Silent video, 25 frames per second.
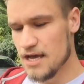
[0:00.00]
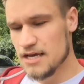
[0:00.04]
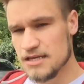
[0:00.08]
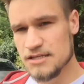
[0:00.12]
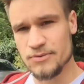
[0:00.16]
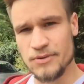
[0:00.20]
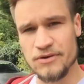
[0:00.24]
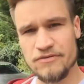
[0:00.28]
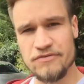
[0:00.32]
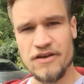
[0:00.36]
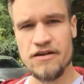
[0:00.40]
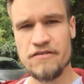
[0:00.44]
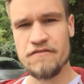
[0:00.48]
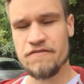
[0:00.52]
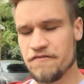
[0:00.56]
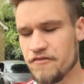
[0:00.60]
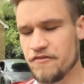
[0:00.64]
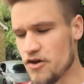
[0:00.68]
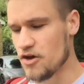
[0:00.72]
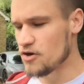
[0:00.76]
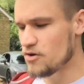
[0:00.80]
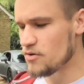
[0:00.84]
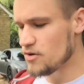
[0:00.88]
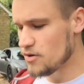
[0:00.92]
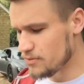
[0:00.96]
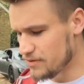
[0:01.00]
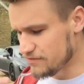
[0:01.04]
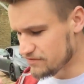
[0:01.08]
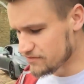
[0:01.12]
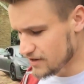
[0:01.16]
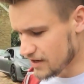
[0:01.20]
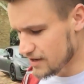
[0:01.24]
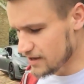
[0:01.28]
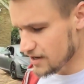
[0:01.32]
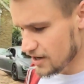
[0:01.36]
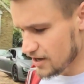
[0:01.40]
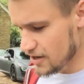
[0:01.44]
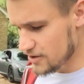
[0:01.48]
So we've done fuel, we've
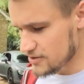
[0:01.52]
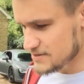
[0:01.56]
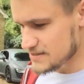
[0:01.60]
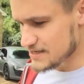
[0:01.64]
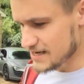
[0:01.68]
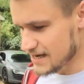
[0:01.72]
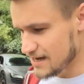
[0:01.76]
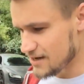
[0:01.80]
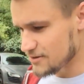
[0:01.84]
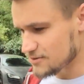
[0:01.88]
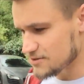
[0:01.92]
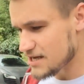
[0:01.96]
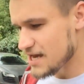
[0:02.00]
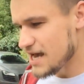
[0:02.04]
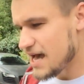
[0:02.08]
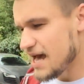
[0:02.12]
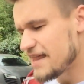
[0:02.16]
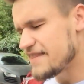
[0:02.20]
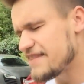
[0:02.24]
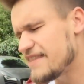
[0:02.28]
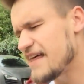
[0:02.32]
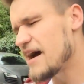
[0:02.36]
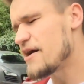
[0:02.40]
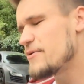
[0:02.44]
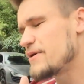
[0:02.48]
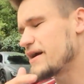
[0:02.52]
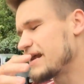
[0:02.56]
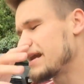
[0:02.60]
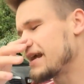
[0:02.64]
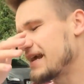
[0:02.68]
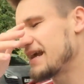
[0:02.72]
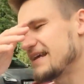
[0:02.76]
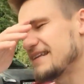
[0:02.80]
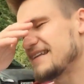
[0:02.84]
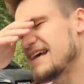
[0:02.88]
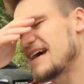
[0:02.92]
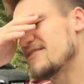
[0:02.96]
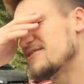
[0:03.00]
done hotels. Now we're going to
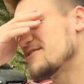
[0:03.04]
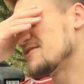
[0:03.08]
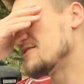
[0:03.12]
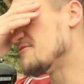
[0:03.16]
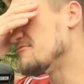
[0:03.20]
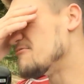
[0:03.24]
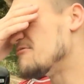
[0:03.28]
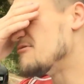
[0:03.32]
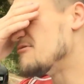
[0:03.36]
get down to the